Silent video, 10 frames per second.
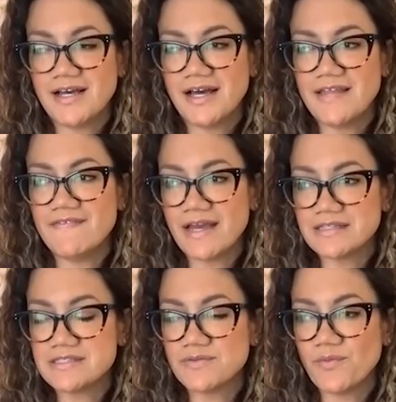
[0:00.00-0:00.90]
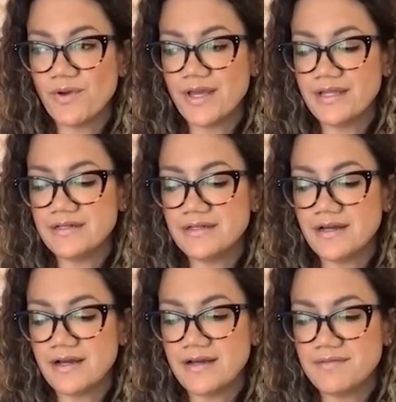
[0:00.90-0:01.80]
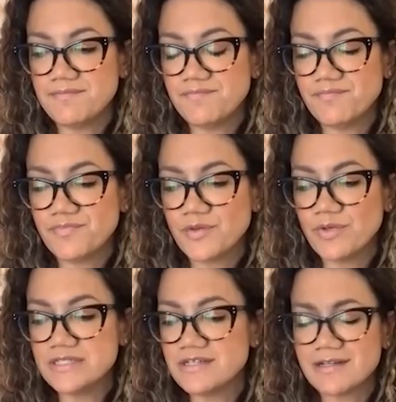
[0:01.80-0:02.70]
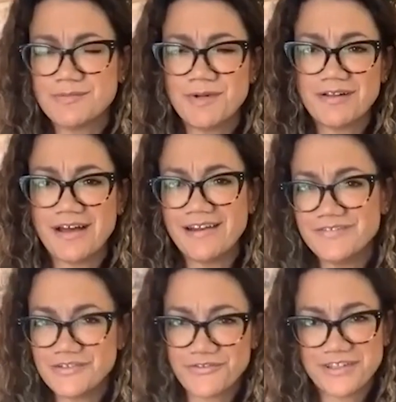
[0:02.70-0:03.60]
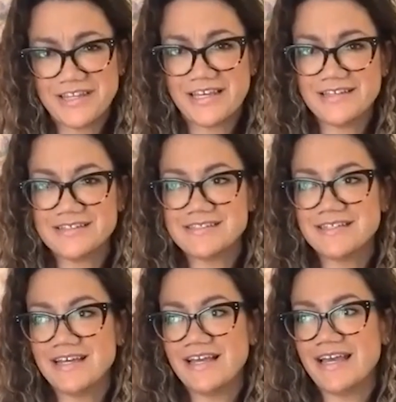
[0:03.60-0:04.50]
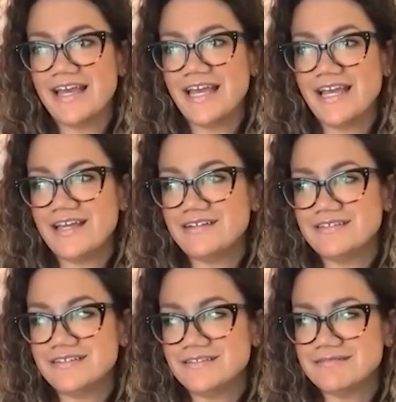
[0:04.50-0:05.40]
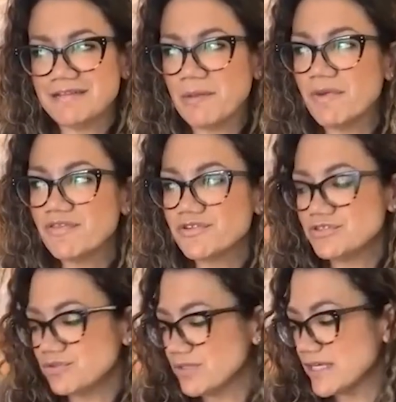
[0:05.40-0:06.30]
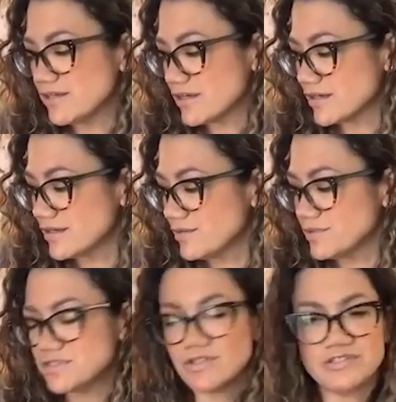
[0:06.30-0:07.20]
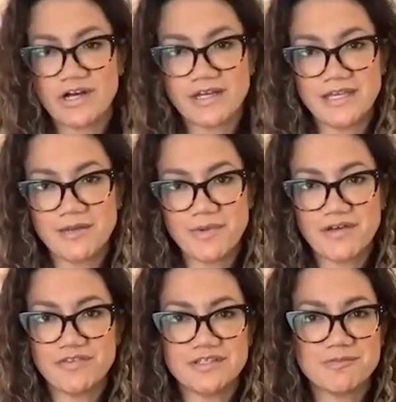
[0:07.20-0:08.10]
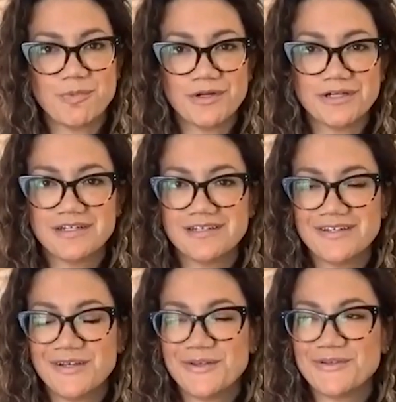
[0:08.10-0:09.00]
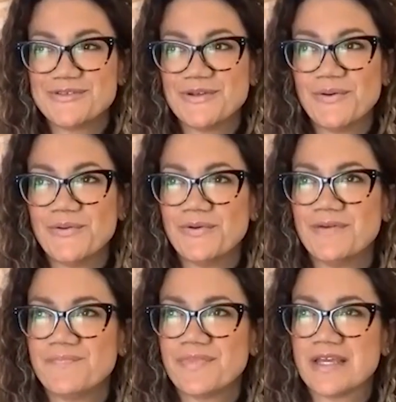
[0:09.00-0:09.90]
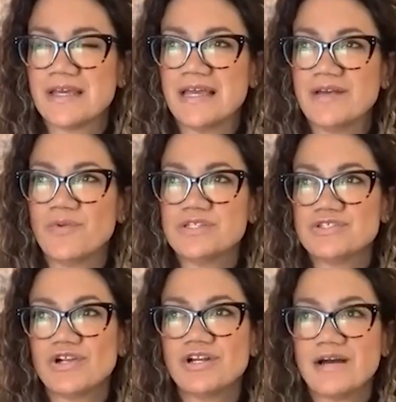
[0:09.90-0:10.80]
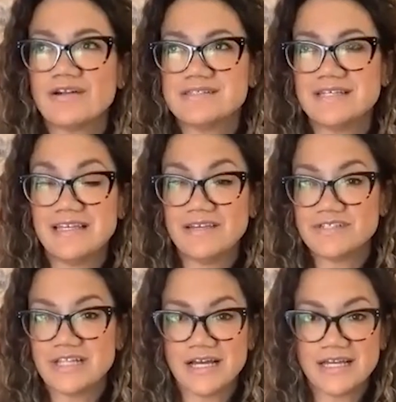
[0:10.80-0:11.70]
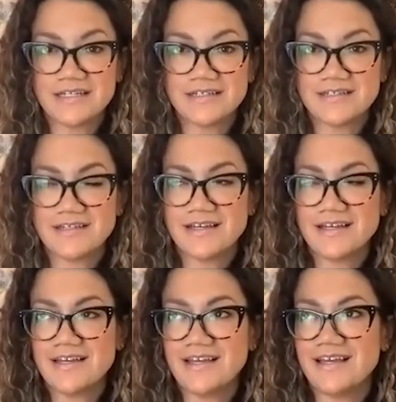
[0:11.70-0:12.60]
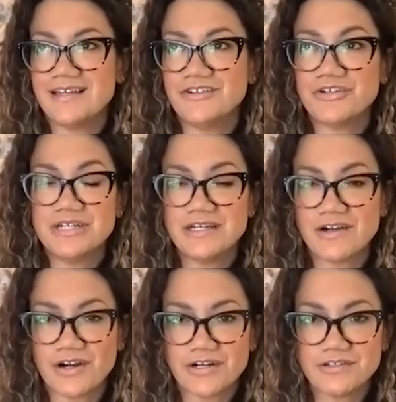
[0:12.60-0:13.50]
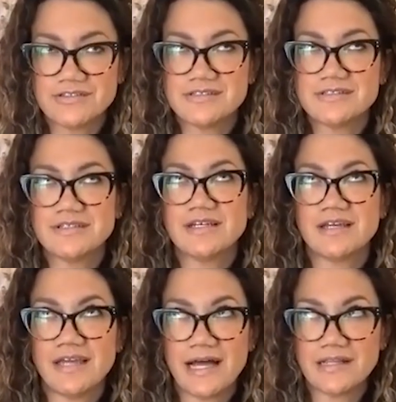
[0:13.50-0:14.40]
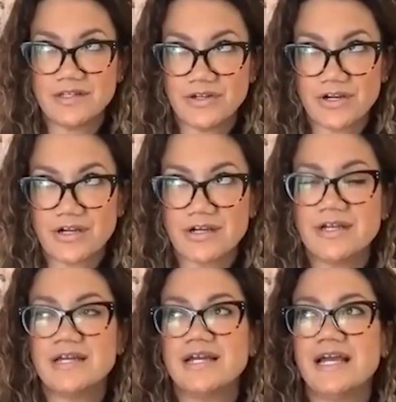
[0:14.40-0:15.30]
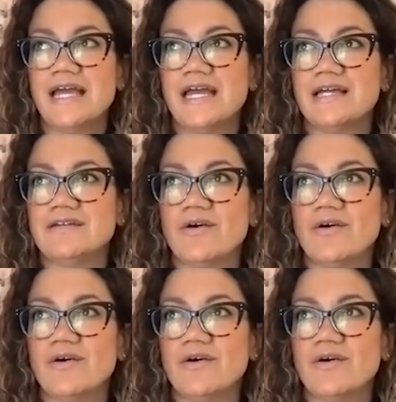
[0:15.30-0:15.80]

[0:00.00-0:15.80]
And that's when um, we had talked about a lot of different things. And a month or two later, we started talking about this book. So, what started out as a gift line and greeting cards, a calendar, and